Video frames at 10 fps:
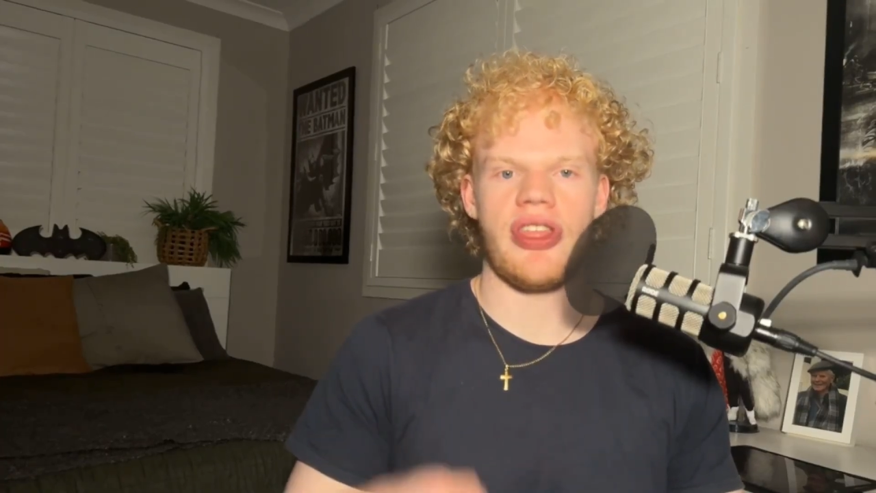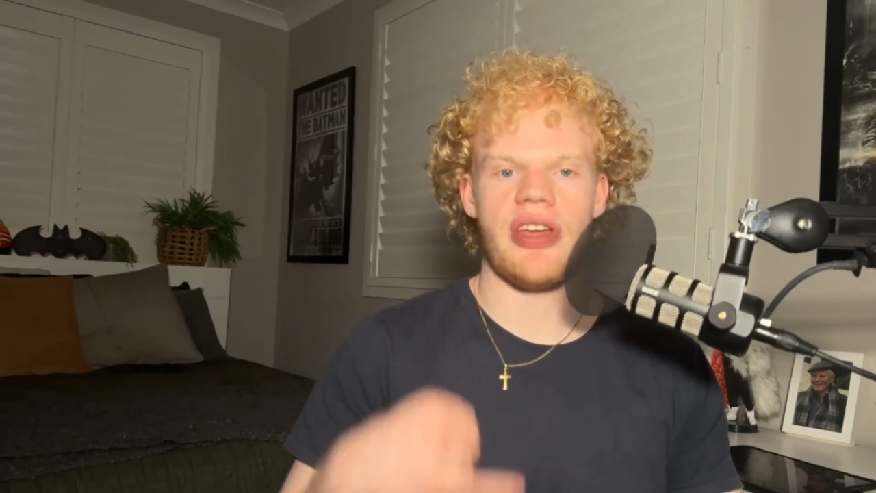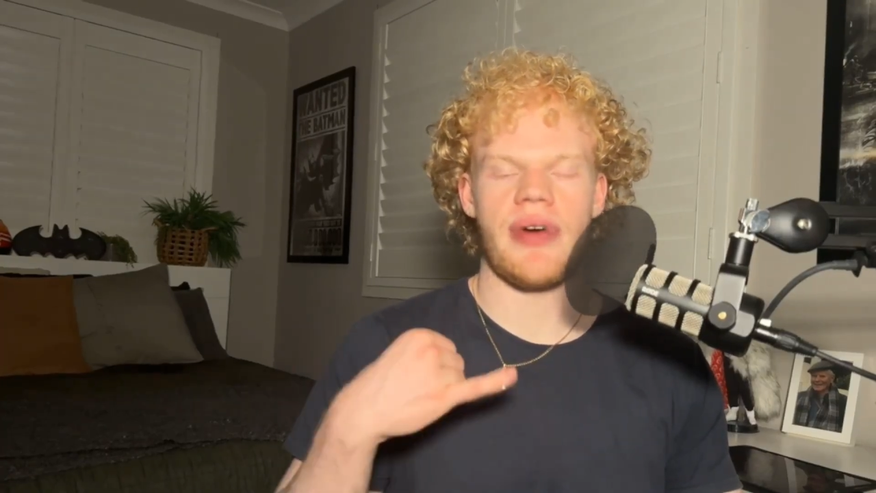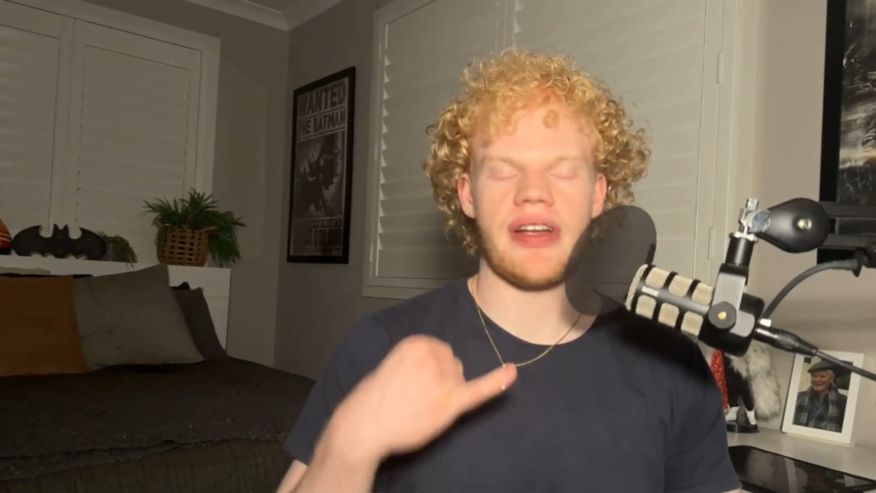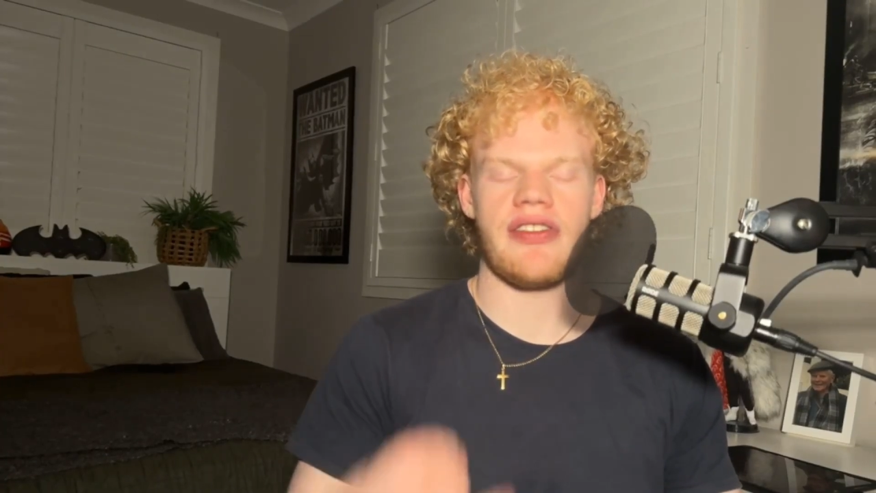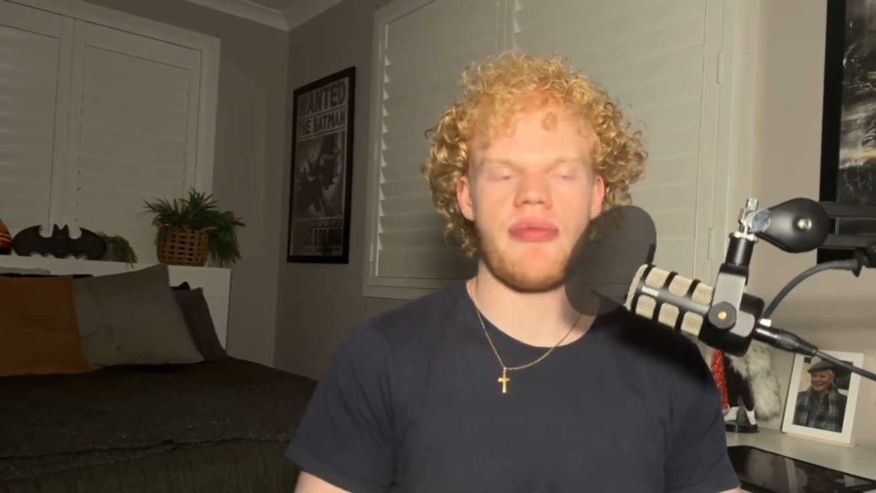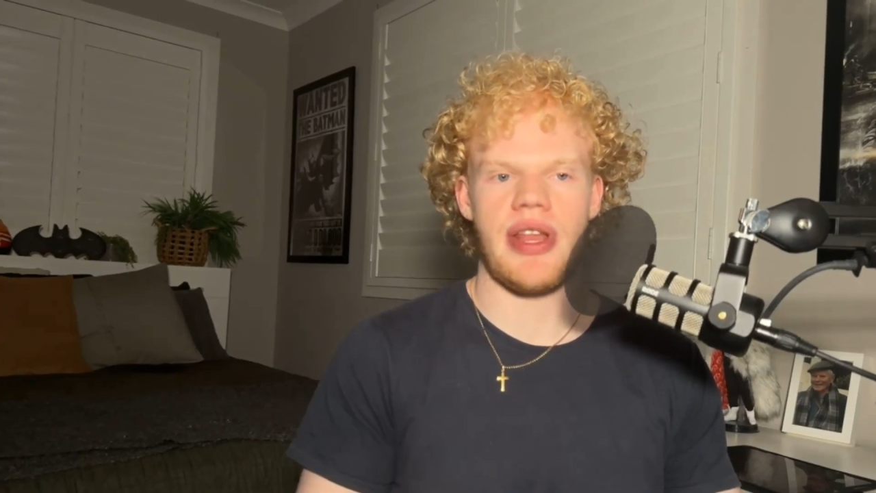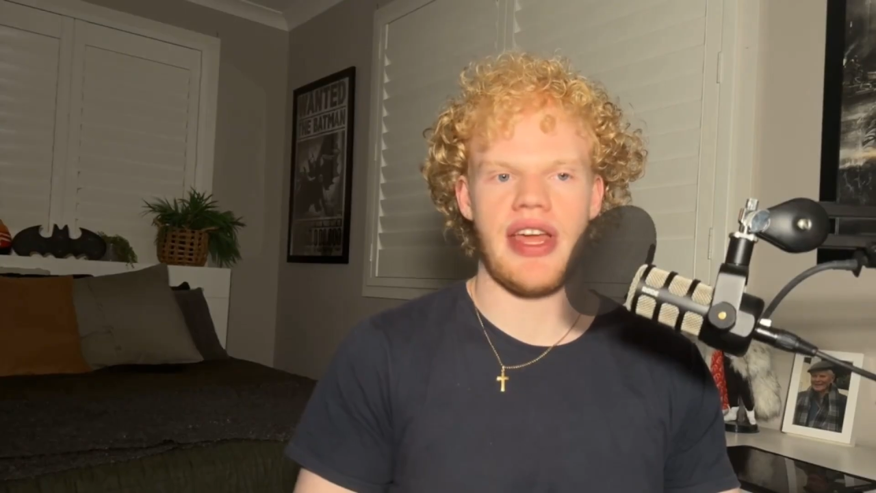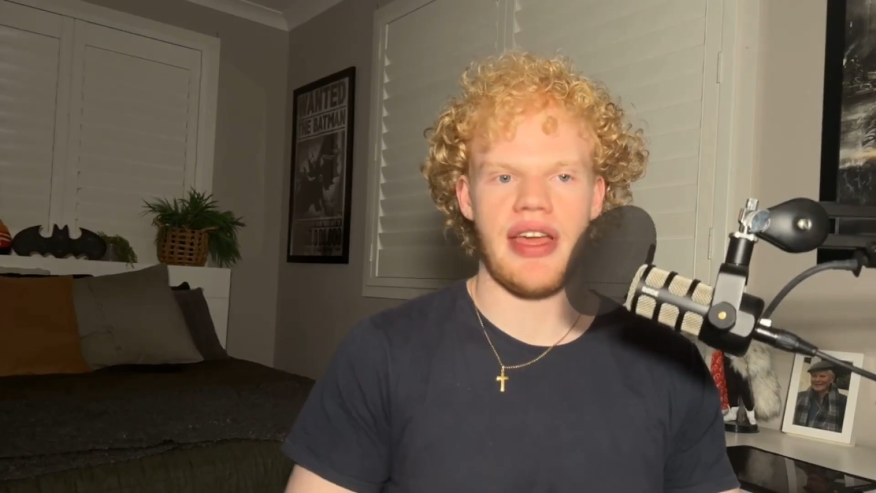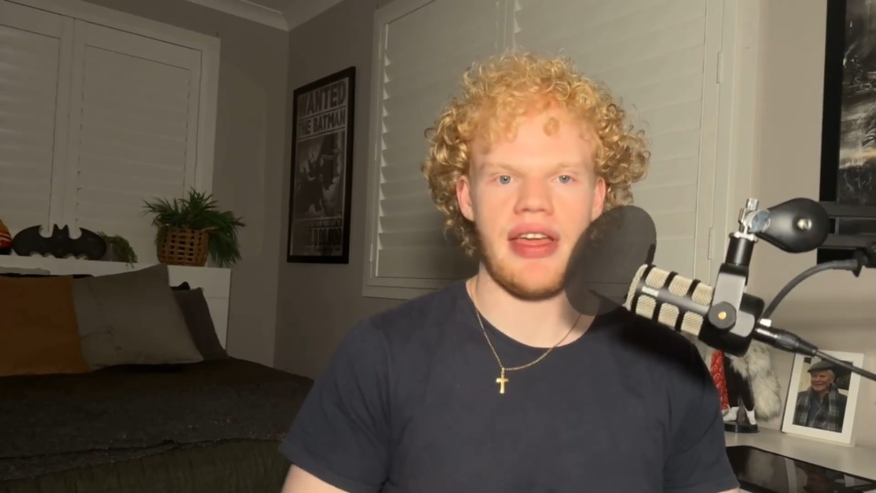the erector
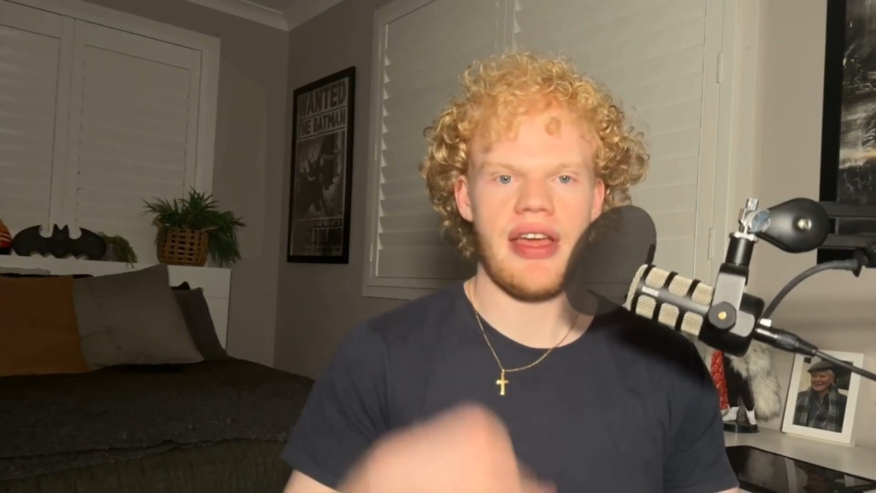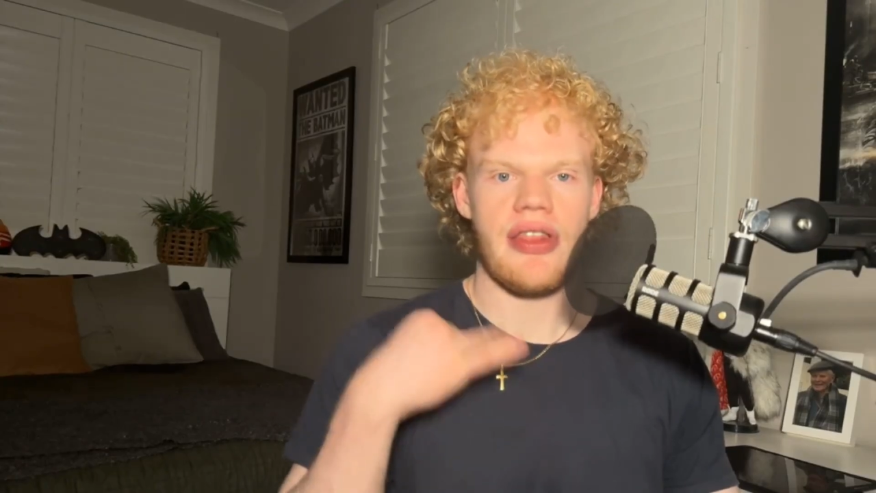spinae,